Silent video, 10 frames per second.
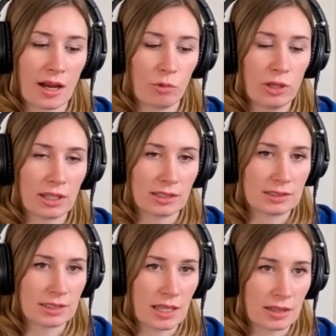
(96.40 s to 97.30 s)
we can
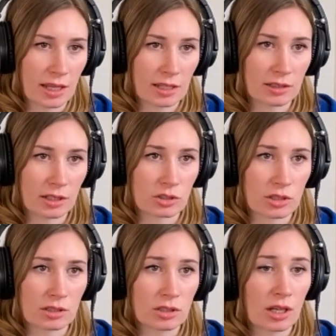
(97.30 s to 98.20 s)
see that there's
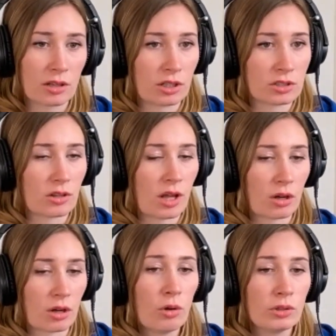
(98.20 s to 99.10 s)
a lot
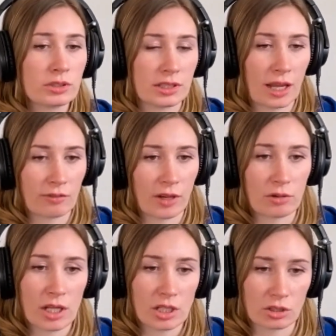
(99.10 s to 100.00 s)
of holes in that
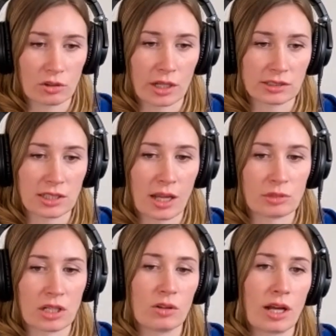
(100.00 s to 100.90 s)
foundation a lot of
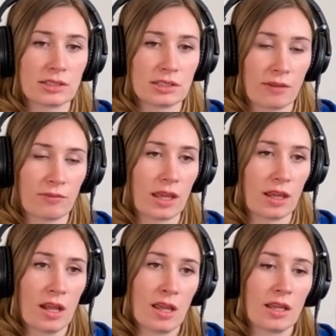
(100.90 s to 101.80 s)
times, and a lot of stuff
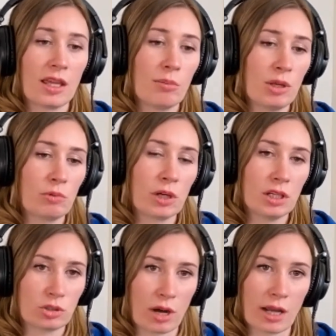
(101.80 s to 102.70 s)
that can be
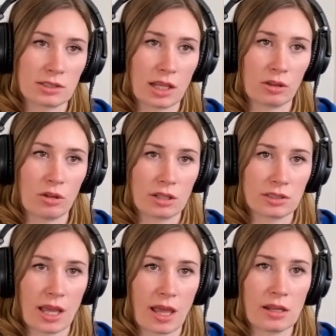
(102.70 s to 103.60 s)
readdressed and
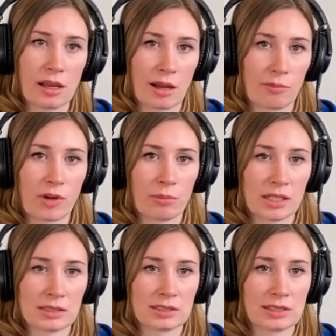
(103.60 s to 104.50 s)
looked at from
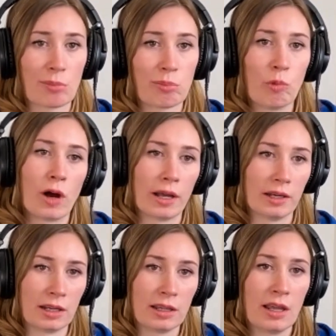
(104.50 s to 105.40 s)
this step
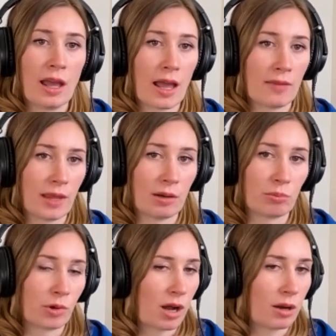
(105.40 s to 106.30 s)
1, and then
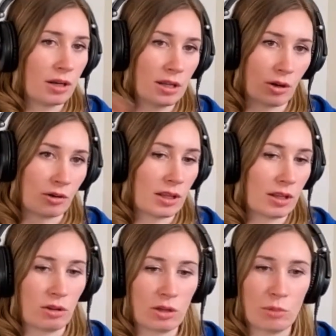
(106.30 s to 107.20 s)
brought,
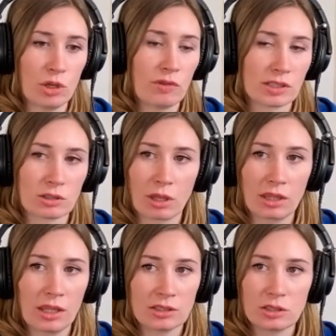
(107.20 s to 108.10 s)
and you can move as
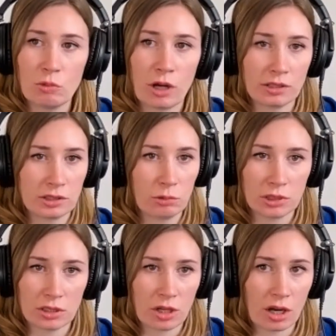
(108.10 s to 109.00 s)
quickly as you want to
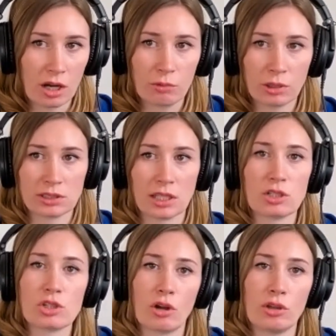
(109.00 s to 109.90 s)
with the dog once they
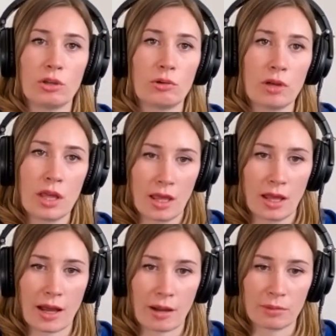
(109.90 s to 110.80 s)
show you
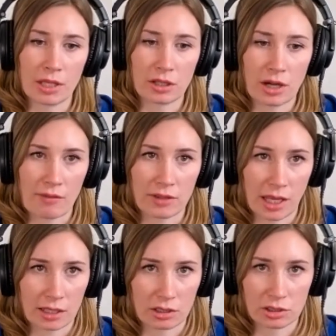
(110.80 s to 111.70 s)
that they're having
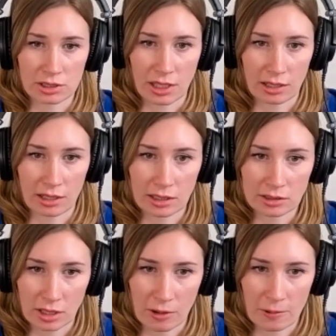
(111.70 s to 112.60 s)
that understanding.
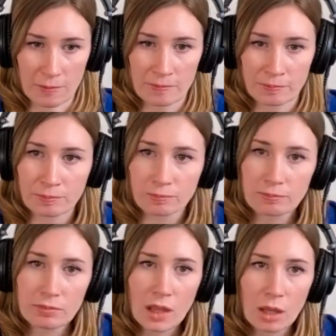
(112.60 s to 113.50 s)
So
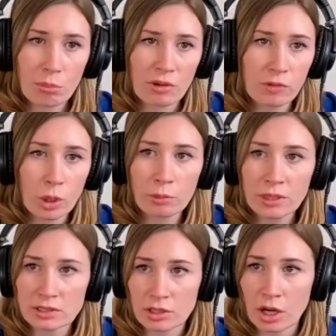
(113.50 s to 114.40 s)
before
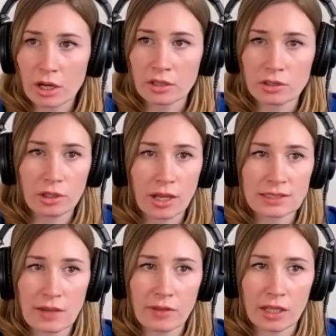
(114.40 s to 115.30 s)
we start, do you
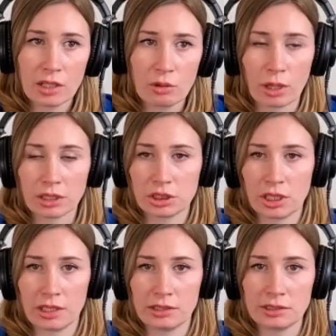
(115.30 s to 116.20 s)
guys have any
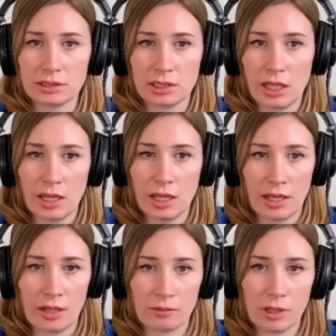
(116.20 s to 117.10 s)
questions
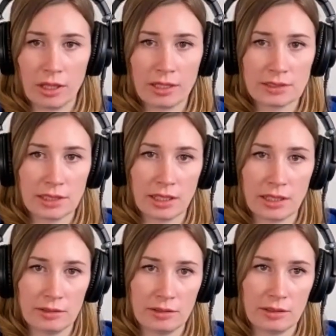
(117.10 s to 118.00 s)
related
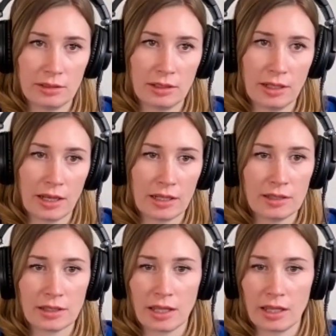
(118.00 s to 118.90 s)
to
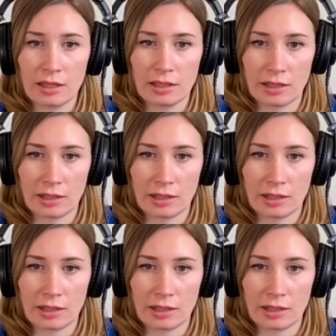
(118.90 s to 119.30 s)
anything